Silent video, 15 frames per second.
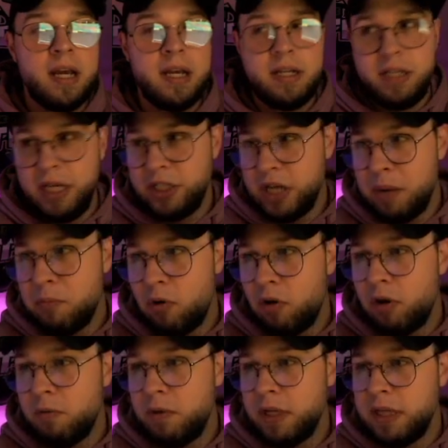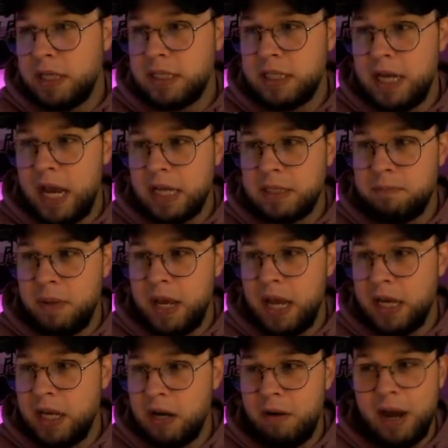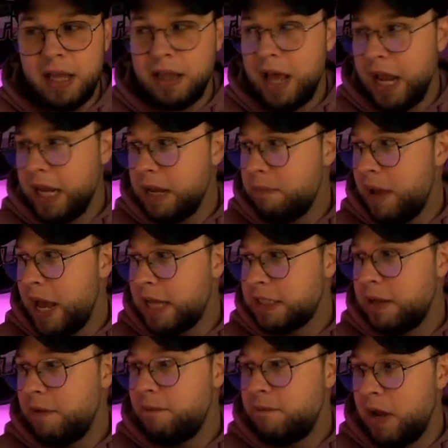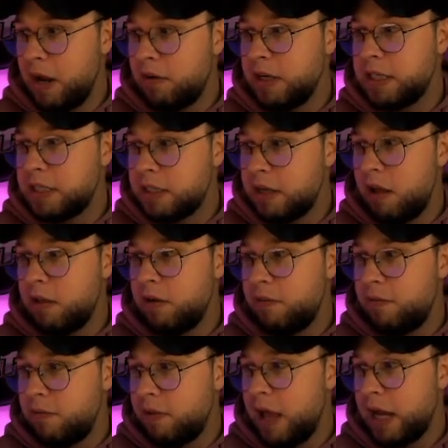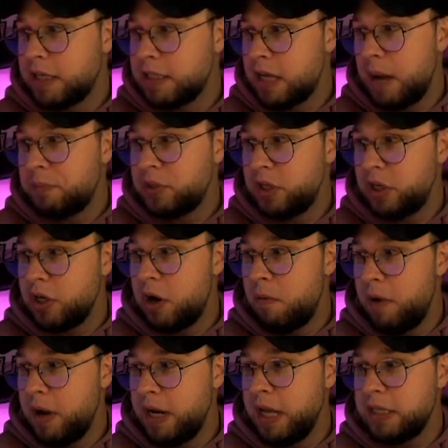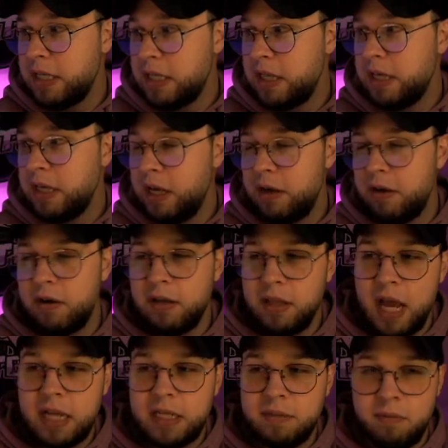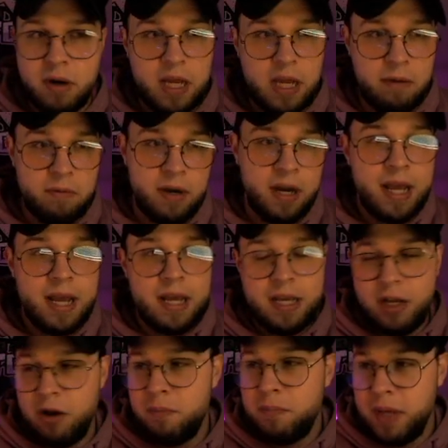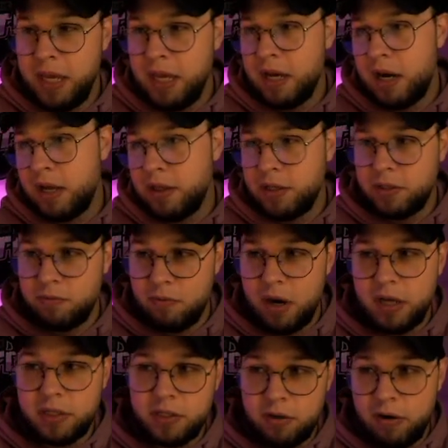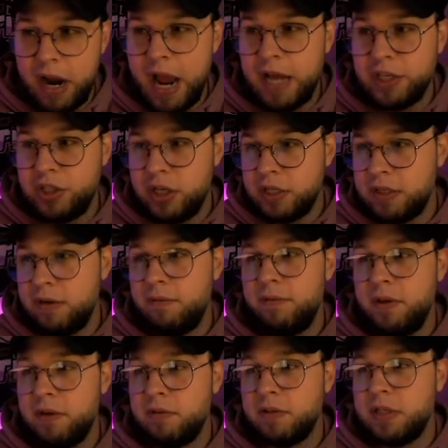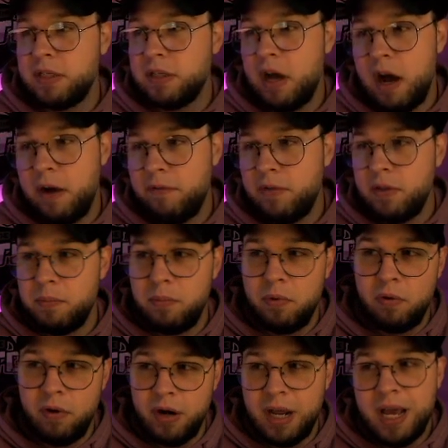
DJ Moore with this next pick. I like him as a very solid flex option going into the year, and that's where he would, be on this roster as Justin Fields is off of the board.